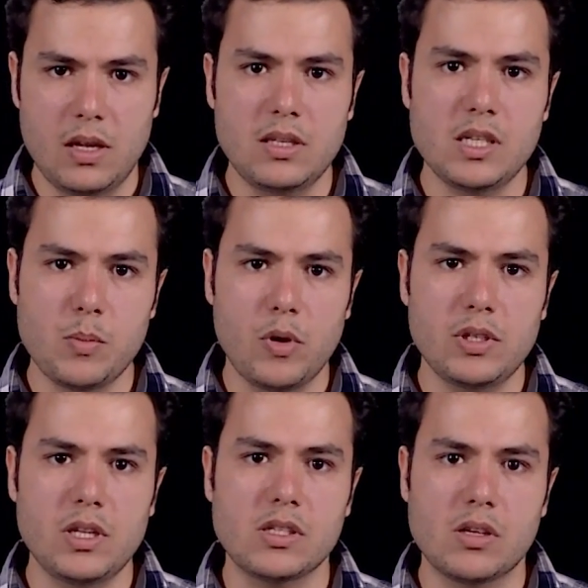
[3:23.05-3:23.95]
This
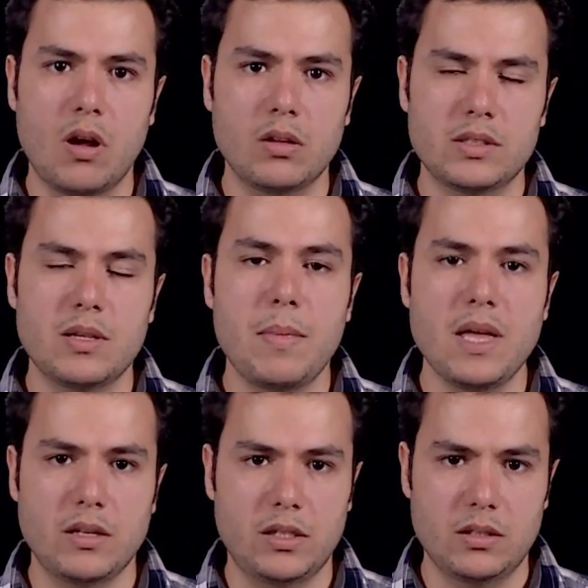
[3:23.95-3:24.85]
point is called the
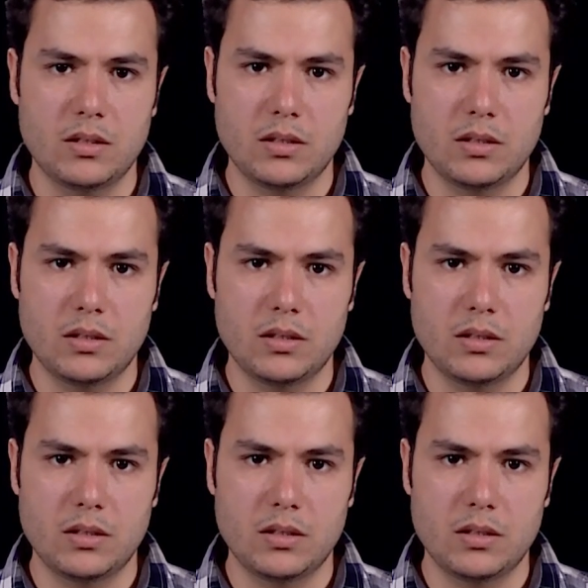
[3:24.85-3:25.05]
medoid.